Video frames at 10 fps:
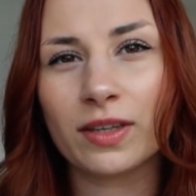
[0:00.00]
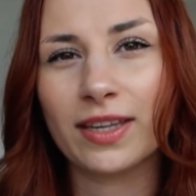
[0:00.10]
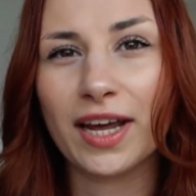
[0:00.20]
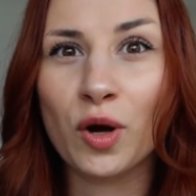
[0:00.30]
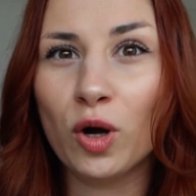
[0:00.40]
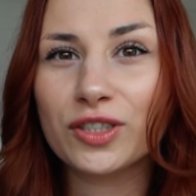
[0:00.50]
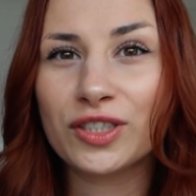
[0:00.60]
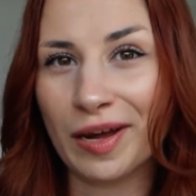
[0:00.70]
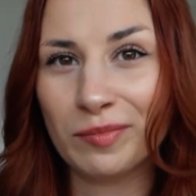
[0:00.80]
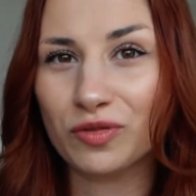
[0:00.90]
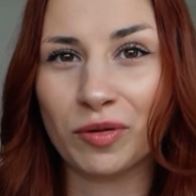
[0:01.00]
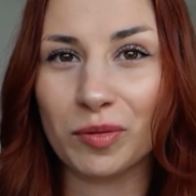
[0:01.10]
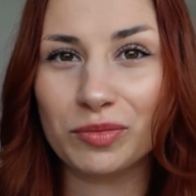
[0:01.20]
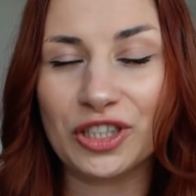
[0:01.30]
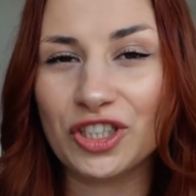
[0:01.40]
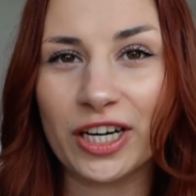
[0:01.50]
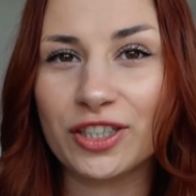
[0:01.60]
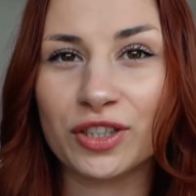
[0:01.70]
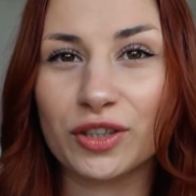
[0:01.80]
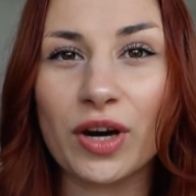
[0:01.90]
That all stems from
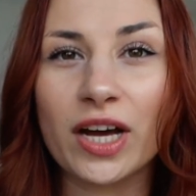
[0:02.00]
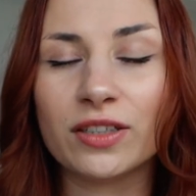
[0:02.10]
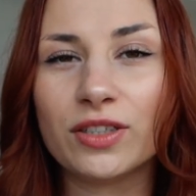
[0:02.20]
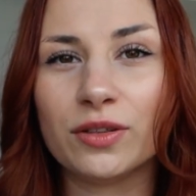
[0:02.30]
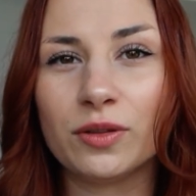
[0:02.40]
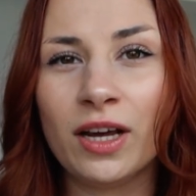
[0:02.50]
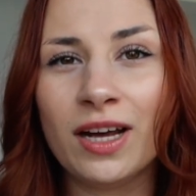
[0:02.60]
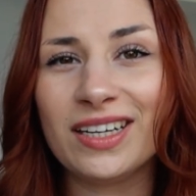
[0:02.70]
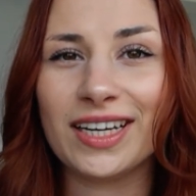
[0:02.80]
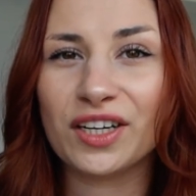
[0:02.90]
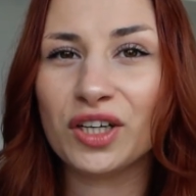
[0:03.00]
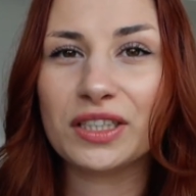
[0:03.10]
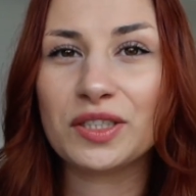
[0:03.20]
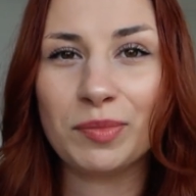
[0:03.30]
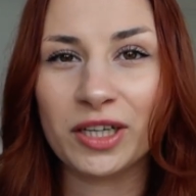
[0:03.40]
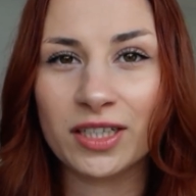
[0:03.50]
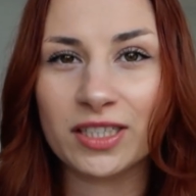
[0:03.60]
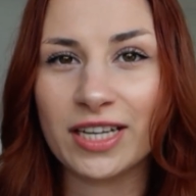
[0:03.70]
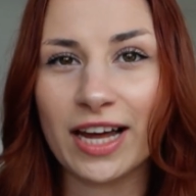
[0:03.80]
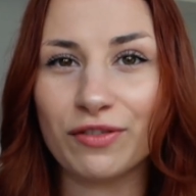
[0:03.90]
appreciation and gratitude. You cannot
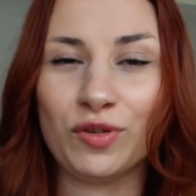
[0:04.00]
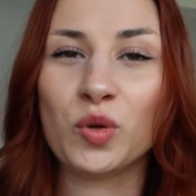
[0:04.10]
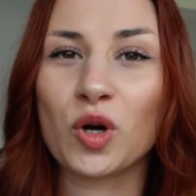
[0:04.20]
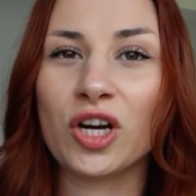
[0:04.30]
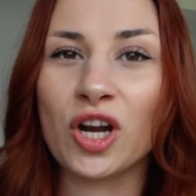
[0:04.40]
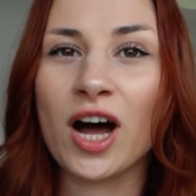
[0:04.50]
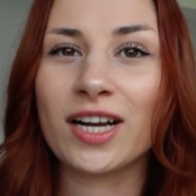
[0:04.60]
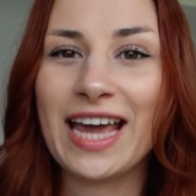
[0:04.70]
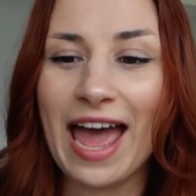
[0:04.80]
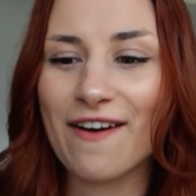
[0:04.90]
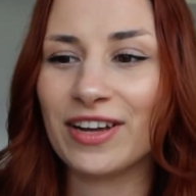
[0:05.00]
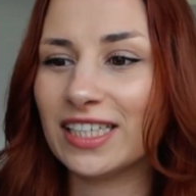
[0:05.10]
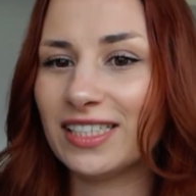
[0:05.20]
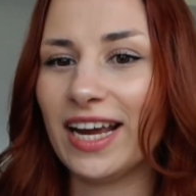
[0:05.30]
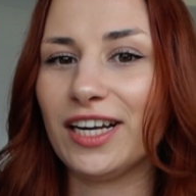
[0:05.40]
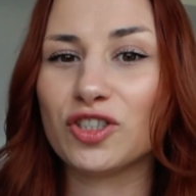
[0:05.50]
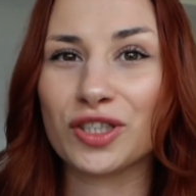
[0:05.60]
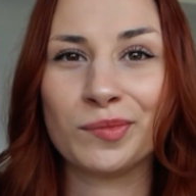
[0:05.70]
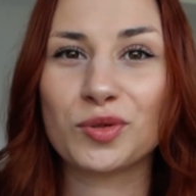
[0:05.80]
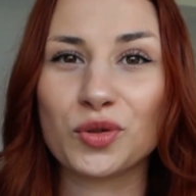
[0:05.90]
experience that if you are not having attained
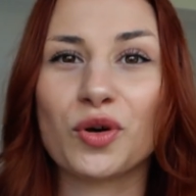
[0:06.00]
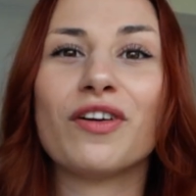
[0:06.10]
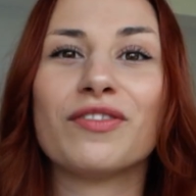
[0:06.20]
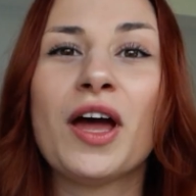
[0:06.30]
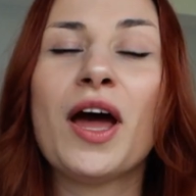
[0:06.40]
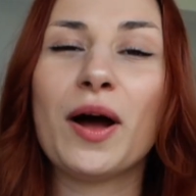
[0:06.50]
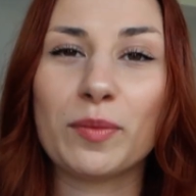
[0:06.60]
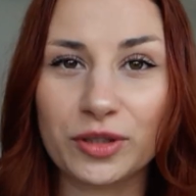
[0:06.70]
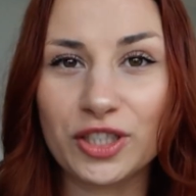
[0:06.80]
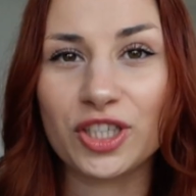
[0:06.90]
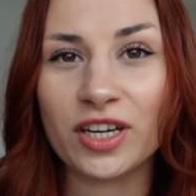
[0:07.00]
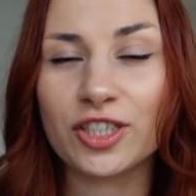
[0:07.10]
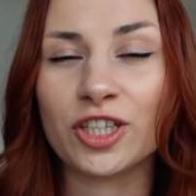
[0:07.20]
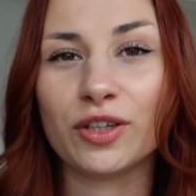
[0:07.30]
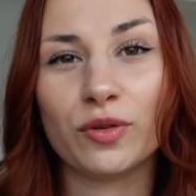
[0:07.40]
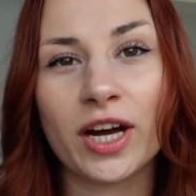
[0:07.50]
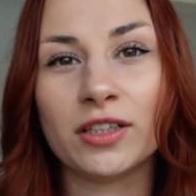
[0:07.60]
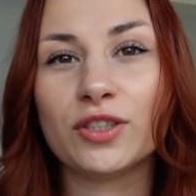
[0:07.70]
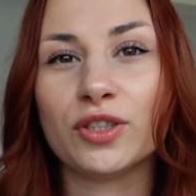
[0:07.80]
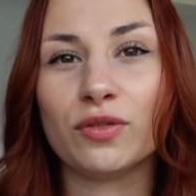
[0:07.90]
some sort of appreciation and
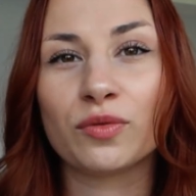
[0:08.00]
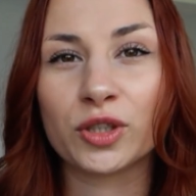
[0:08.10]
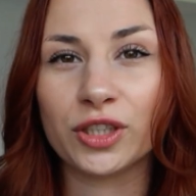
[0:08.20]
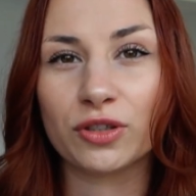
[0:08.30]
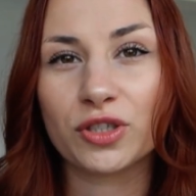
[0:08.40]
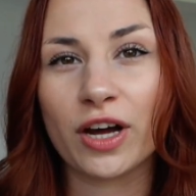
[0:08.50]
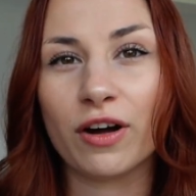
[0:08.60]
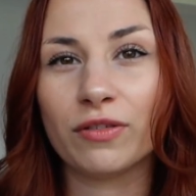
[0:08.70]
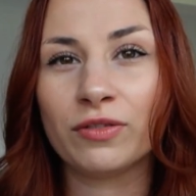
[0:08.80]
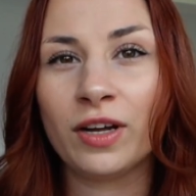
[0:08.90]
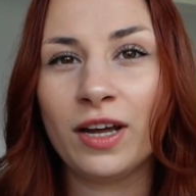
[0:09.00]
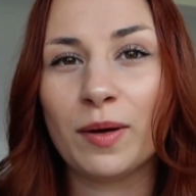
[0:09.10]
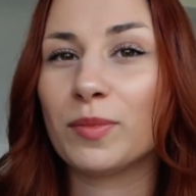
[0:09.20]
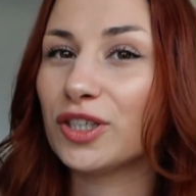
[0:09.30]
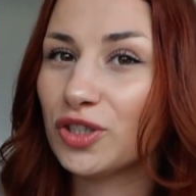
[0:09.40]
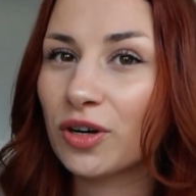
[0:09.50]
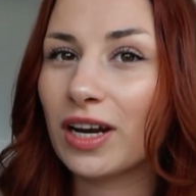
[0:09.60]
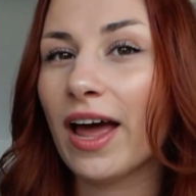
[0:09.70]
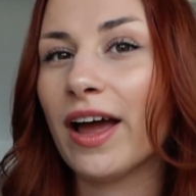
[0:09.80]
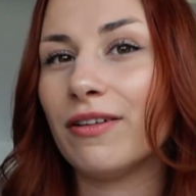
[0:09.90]
gratitude for yourself, because you're
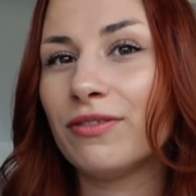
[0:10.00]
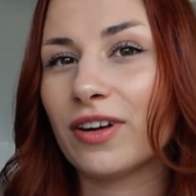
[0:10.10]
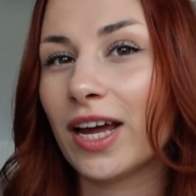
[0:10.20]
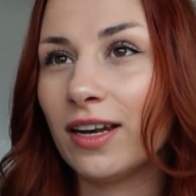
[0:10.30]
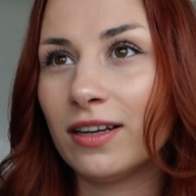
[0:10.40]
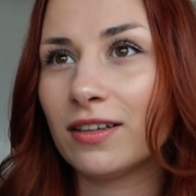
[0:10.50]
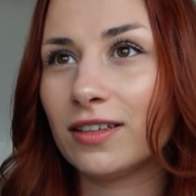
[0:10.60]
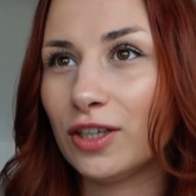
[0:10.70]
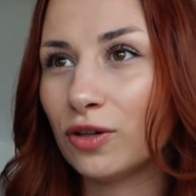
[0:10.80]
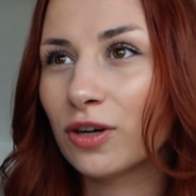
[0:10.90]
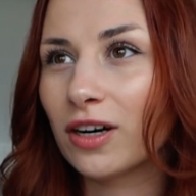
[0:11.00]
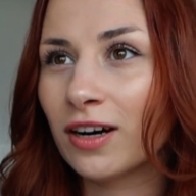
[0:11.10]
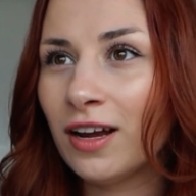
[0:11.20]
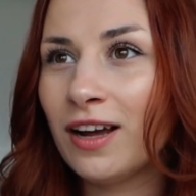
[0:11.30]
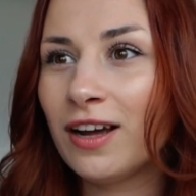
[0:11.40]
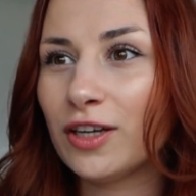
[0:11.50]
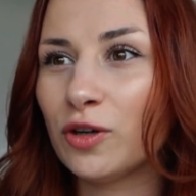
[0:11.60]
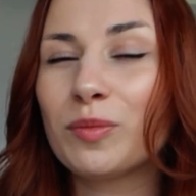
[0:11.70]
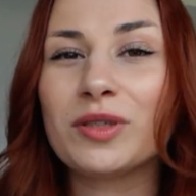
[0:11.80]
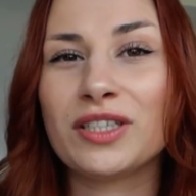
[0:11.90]
life, and your
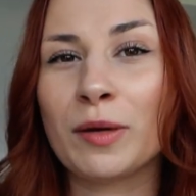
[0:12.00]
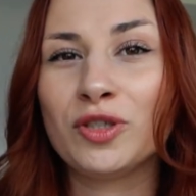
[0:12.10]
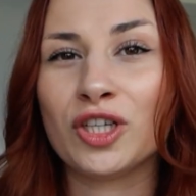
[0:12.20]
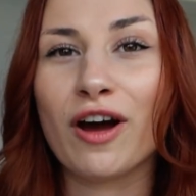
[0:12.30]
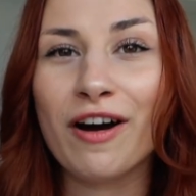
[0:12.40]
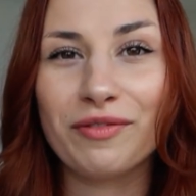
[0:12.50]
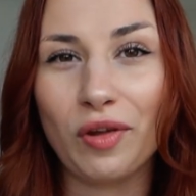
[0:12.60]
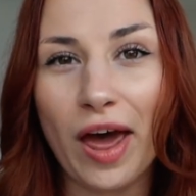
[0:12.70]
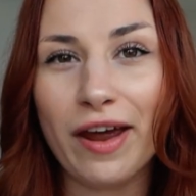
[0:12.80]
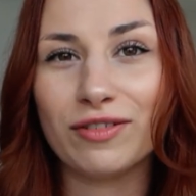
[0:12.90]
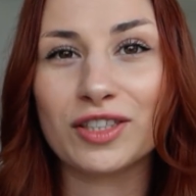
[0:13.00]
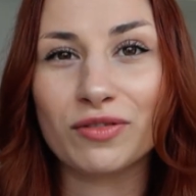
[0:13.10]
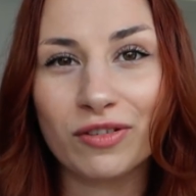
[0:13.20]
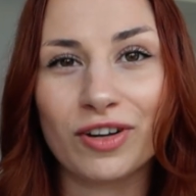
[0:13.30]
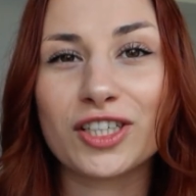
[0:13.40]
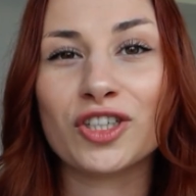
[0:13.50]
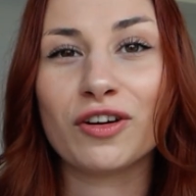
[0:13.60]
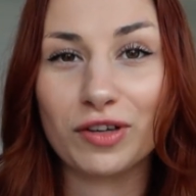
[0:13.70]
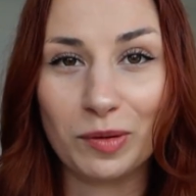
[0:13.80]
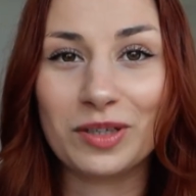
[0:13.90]
perception of life is a reflection
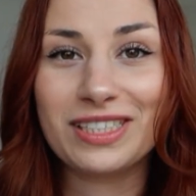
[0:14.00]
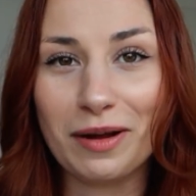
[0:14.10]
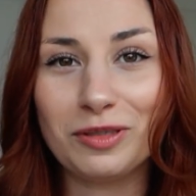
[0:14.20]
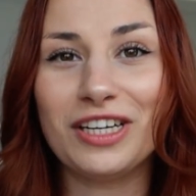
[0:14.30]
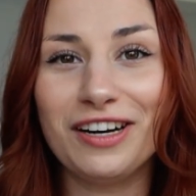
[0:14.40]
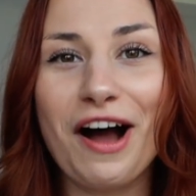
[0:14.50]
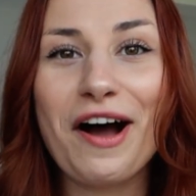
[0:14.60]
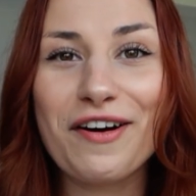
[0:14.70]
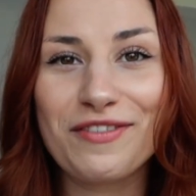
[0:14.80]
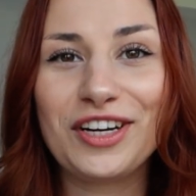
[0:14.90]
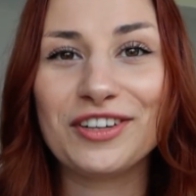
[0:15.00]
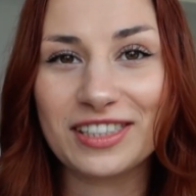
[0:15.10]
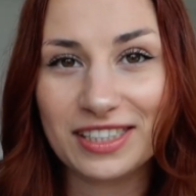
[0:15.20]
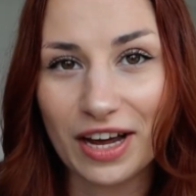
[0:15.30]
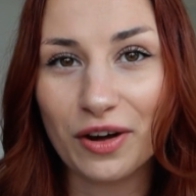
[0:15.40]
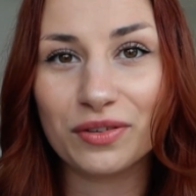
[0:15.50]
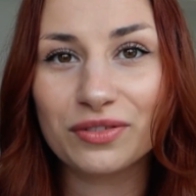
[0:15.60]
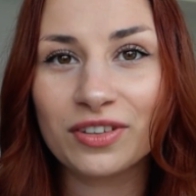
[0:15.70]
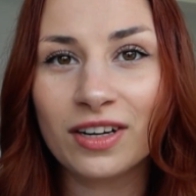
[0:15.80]
of your perception of yourself.